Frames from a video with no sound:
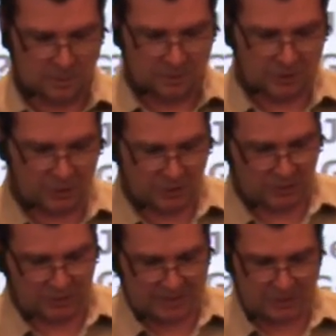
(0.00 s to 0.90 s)
Then
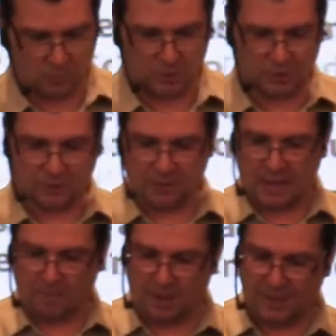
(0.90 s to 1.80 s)
Jesus asked him, What is your
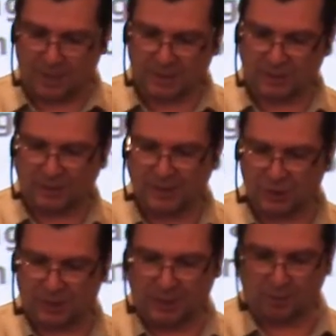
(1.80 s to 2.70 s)
name? My name is
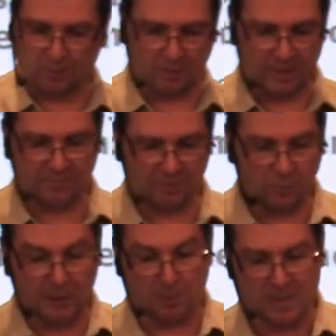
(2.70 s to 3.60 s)
Legion, he replied, for
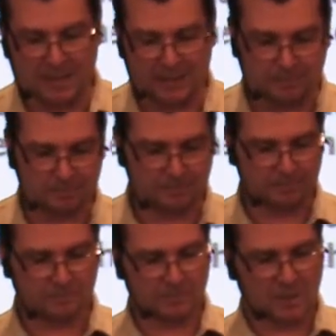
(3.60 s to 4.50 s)
we are many.
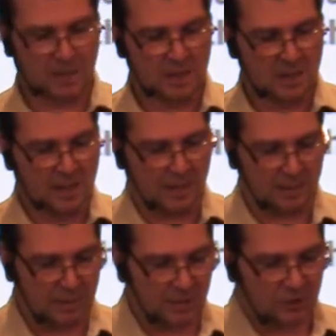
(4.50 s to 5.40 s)
And
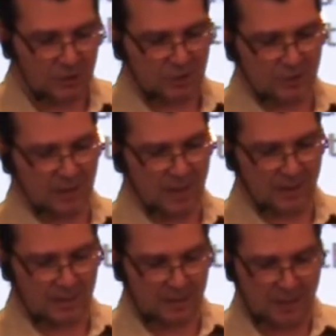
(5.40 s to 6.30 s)
he begged Jesus
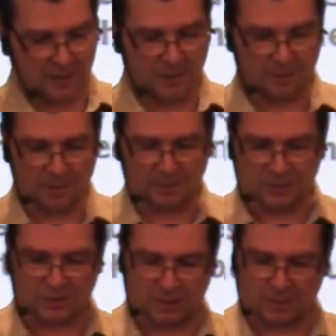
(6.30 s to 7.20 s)
again and again not
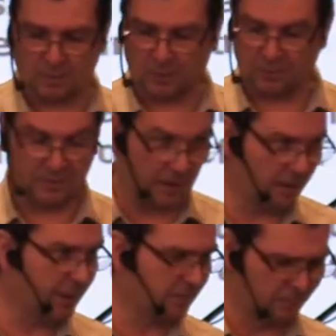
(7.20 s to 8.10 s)
to send them out of the
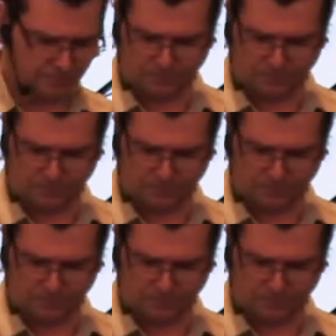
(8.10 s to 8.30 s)
area.